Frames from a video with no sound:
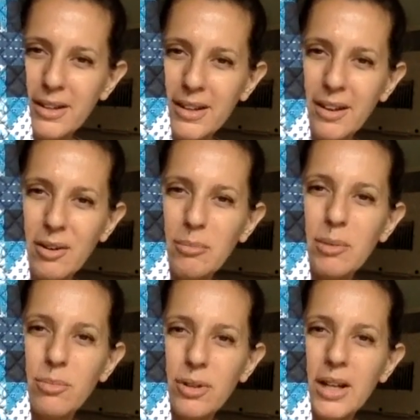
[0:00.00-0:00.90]
I can't
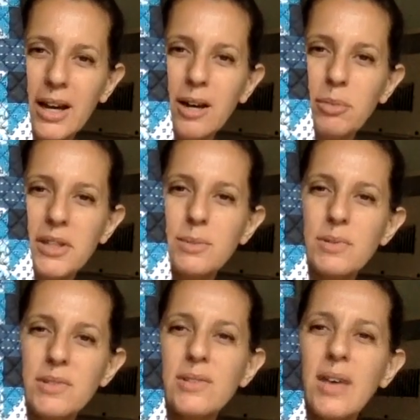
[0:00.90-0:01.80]
remember now, but this was
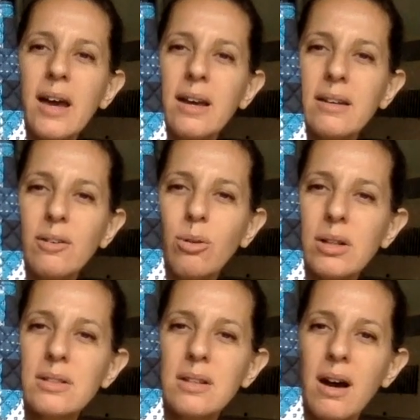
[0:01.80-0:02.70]
the second
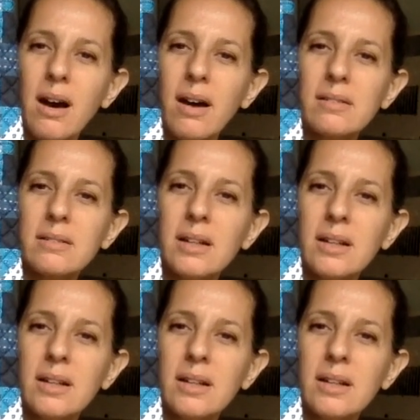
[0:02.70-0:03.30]
QuiltCon